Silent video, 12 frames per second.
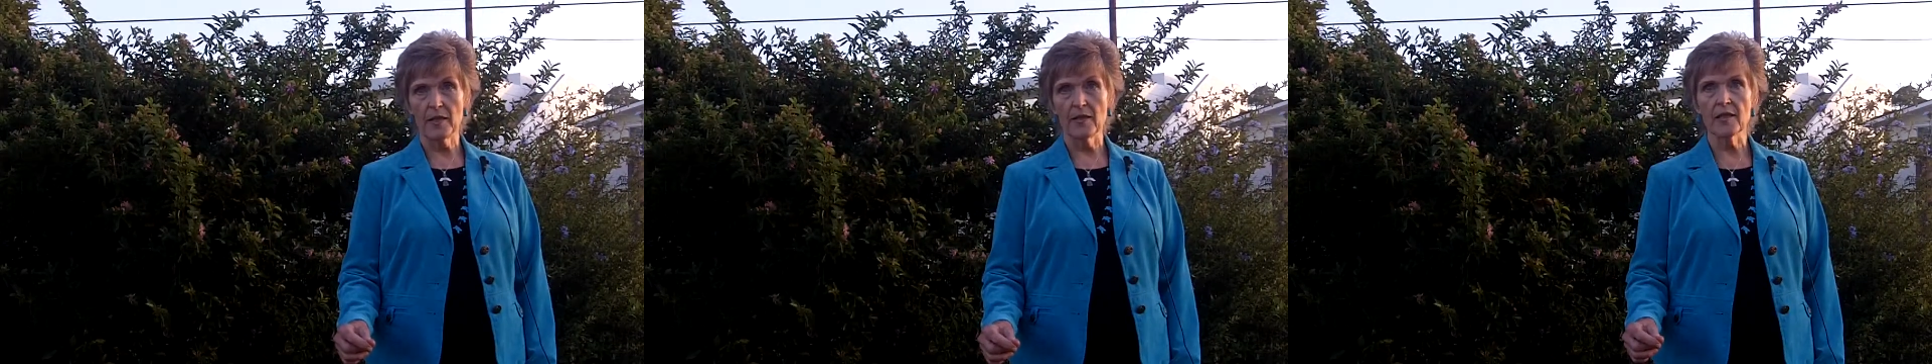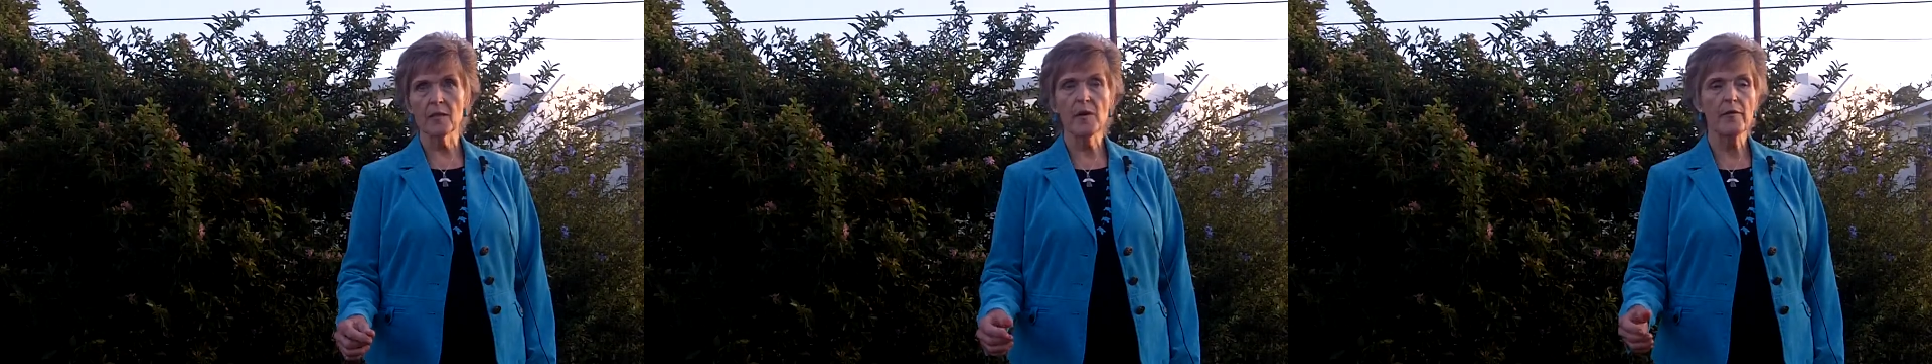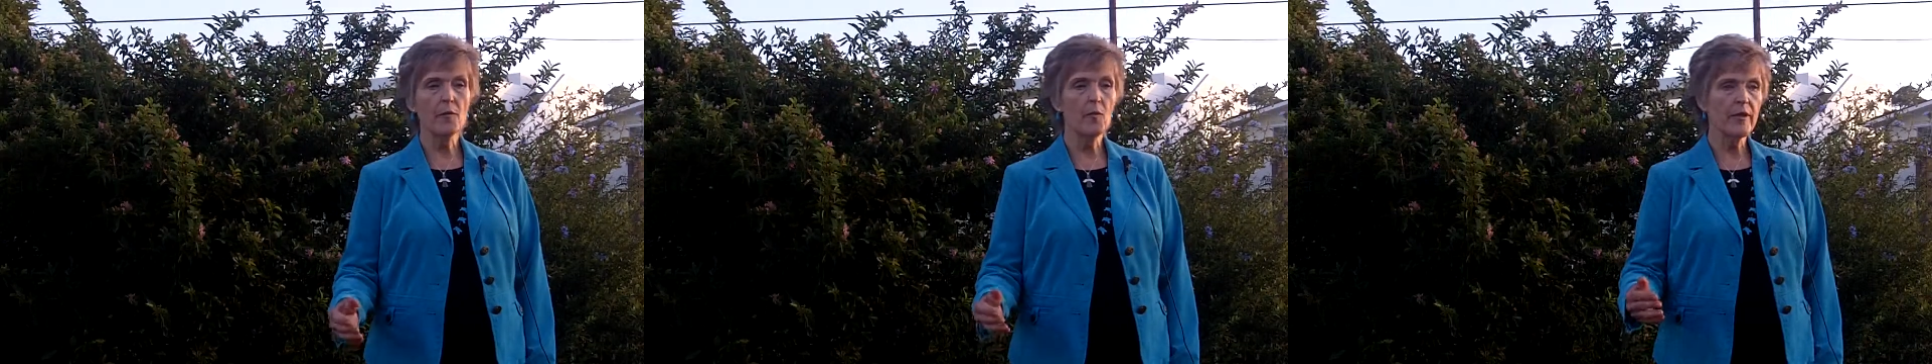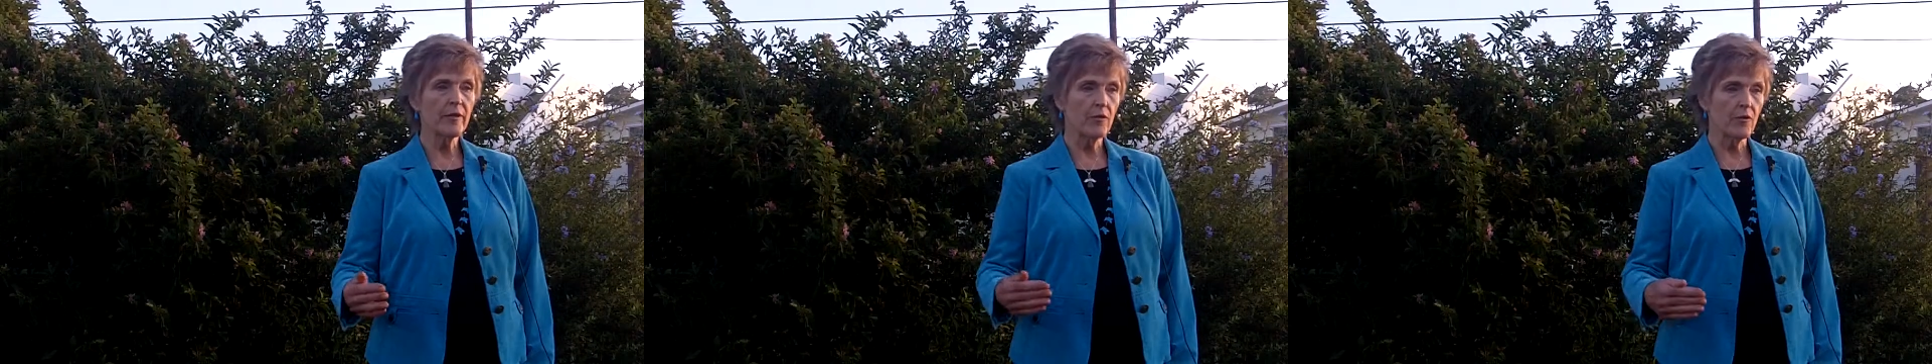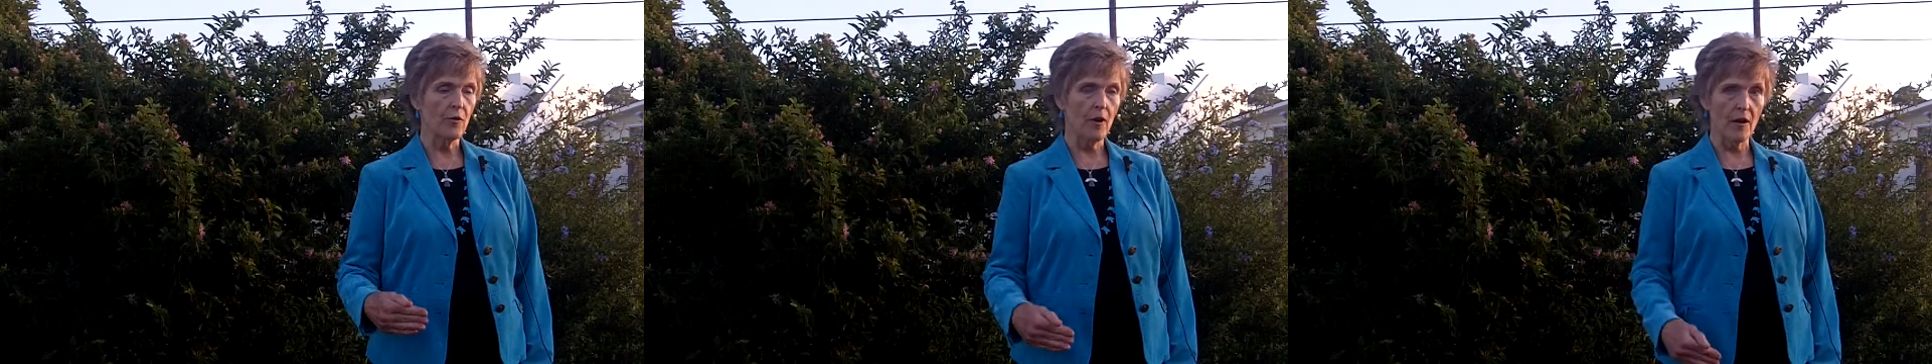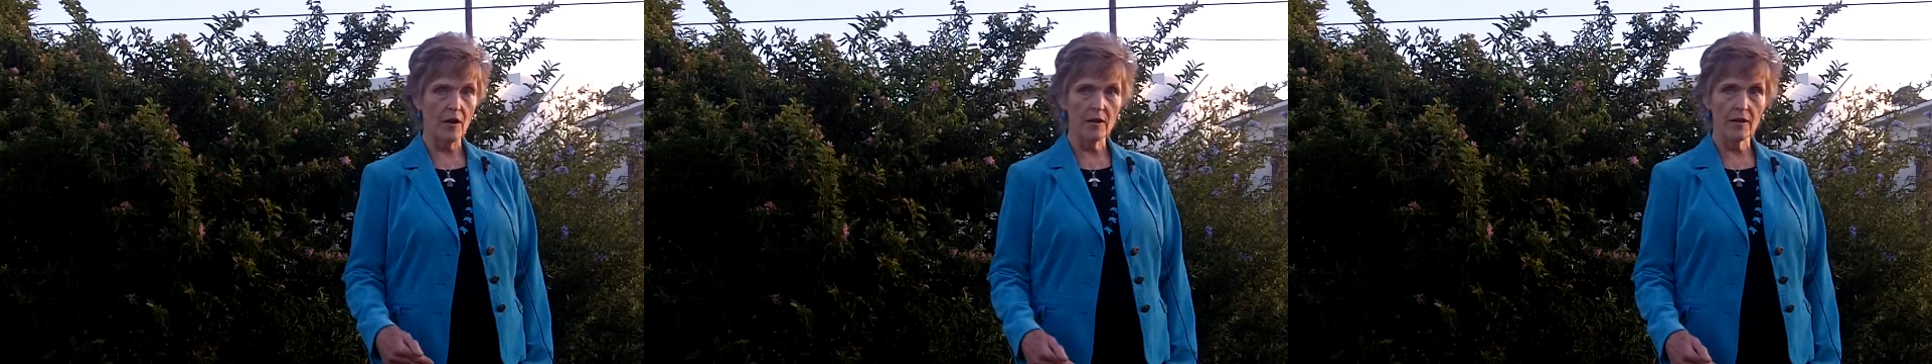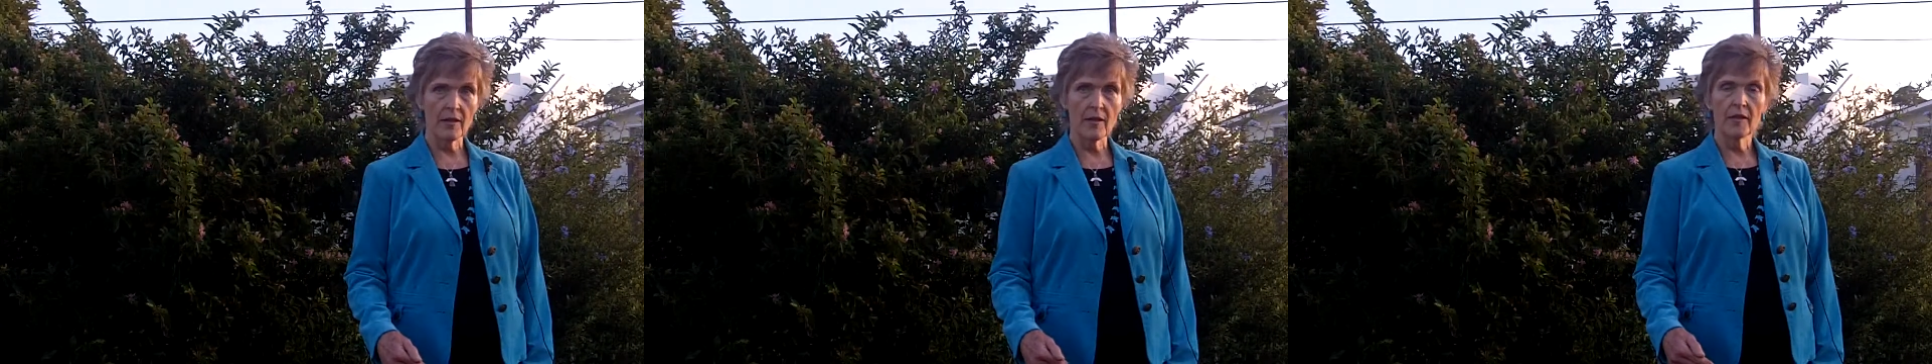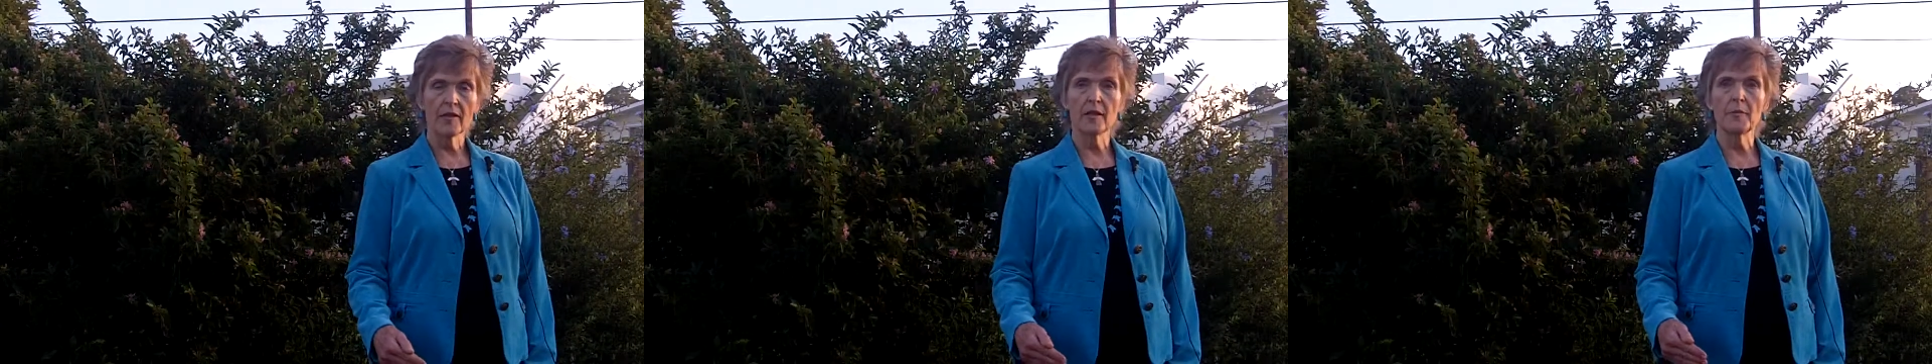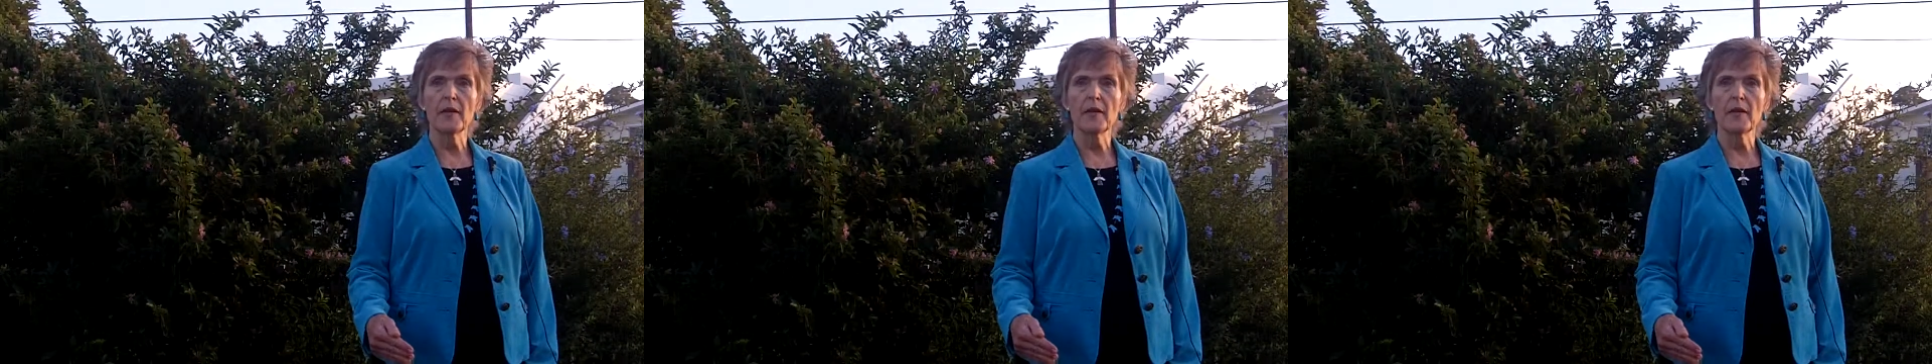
And some of them withdraw, some